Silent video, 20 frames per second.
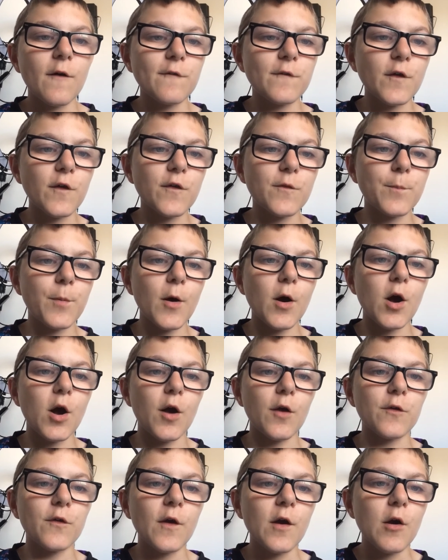for
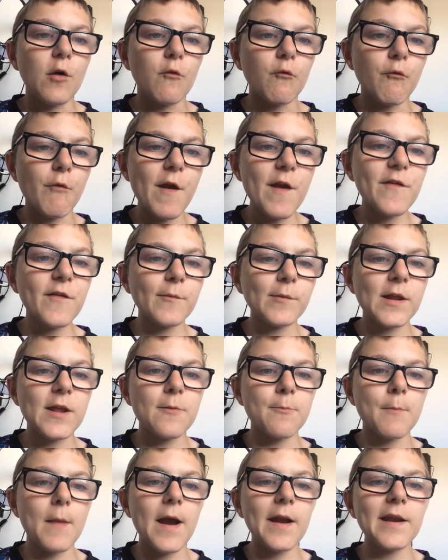Spurs.
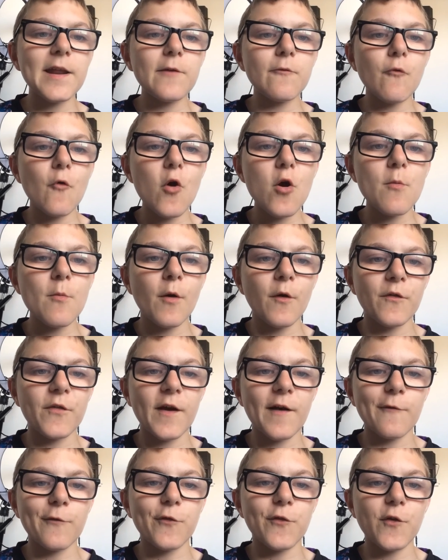Recently, many rumours
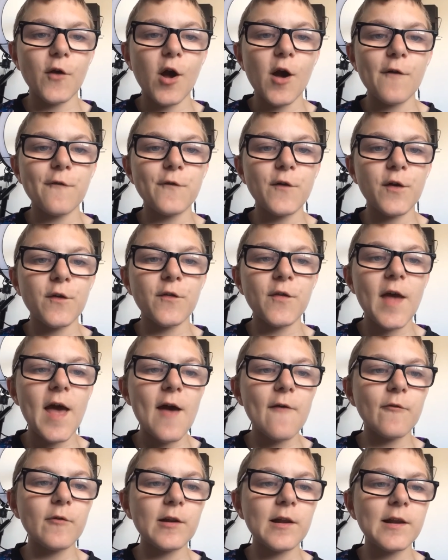have surfaced
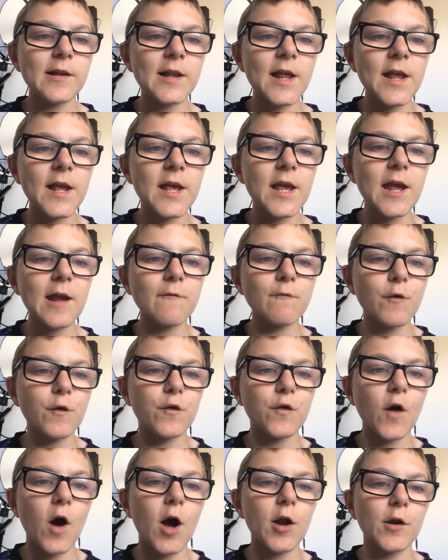heavily linking
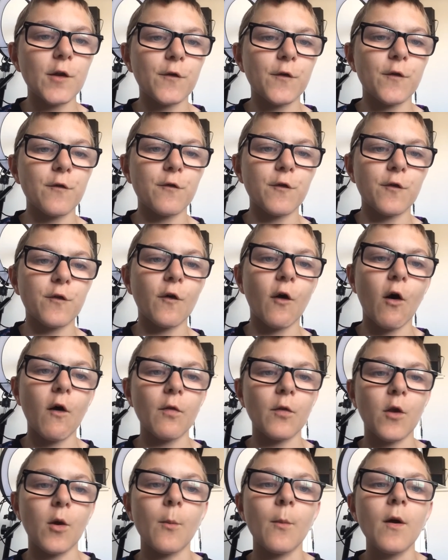Richarlison to
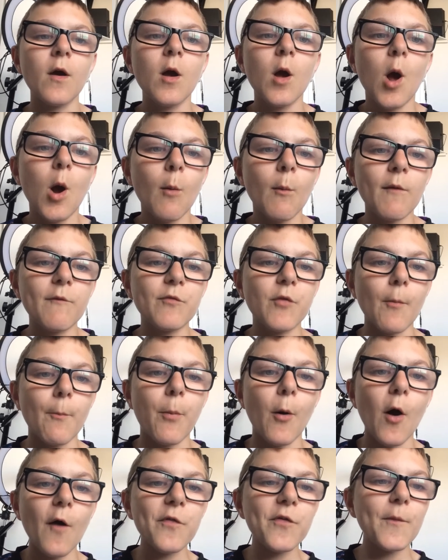Tottenham, with the
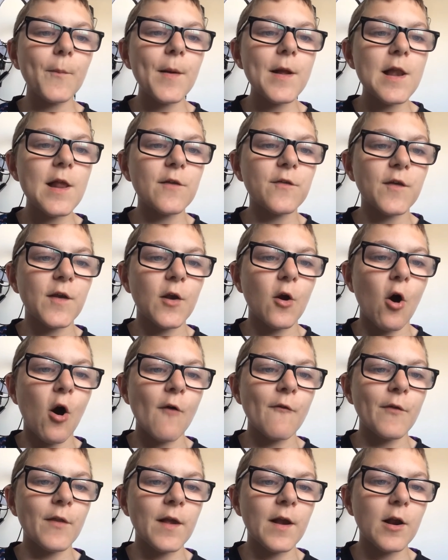possibility
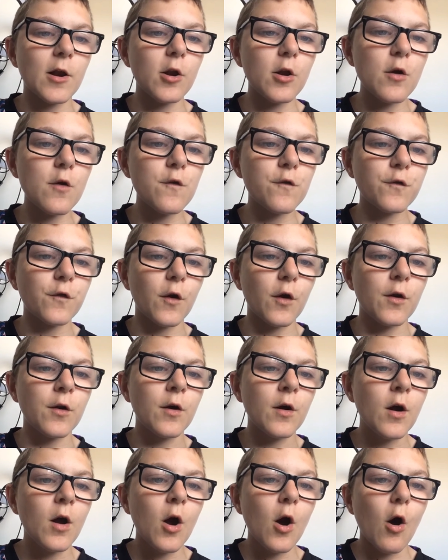of an inclusion